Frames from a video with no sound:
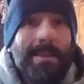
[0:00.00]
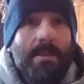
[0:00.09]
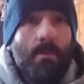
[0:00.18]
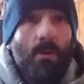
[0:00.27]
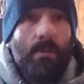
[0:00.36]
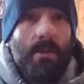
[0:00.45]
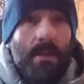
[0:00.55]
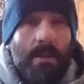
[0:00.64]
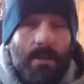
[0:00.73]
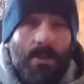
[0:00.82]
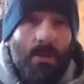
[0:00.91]
some more
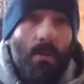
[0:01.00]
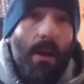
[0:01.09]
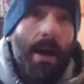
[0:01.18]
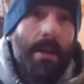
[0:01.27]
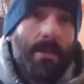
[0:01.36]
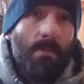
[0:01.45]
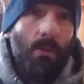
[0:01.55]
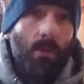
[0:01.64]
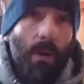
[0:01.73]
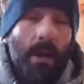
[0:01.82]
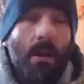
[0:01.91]
resistance, you want to add some more
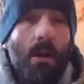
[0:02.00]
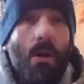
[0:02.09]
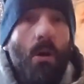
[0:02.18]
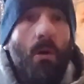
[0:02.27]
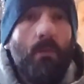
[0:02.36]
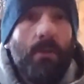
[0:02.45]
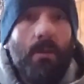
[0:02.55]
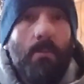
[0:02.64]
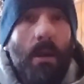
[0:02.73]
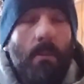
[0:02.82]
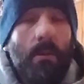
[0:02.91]
weight. Hopefully you've
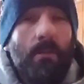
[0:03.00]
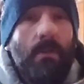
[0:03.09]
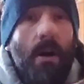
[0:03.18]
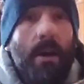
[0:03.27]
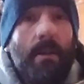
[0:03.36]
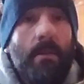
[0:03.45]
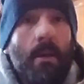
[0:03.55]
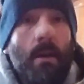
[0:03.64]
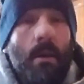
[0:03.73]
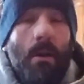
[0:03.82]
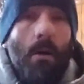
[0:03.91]
been able to find
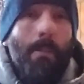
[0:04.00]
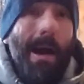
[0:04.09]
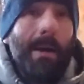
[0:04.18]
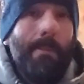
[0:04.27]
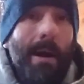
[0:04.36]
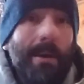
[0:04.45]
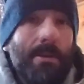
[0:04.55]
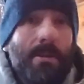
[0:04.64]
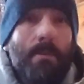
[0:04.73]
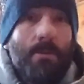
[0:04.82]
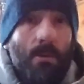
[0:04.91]
a backpack or
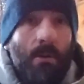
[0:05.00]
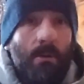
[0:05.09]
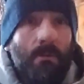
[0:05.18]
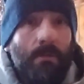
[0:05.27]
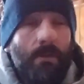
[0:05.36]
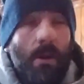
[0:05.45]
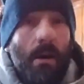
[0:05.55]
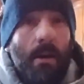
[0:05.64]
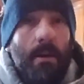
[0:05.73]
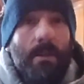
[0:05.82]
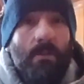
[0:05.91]
some sort of
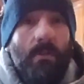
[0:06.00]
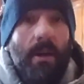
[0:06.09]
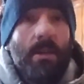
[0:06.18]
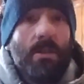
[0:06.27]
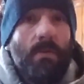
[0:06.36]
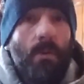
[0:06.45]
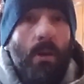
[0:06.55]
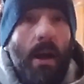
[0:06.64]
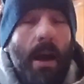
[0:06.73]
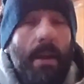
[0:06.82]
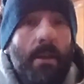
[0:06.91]
device for
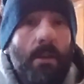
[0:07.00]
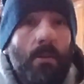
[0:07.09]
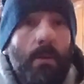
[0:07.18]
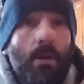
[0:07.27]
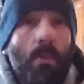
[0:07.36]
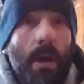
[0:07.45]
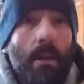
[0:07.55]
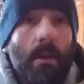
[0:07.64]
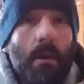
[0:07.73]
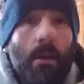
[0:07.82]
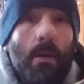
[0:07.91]
adding a little bit of weight.
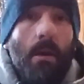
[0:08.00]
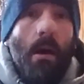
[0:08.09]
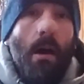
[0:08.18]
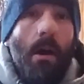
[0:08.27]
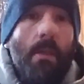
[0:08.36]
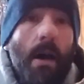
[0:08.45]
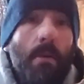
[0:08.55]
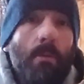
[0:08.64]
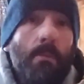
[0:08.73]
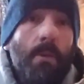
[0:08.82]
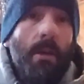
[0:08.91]
That
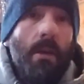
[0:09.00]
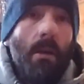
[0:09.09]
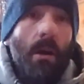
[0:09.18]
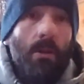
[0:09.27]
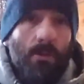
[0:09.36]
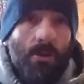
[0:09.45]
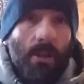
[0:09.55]
will be a crucial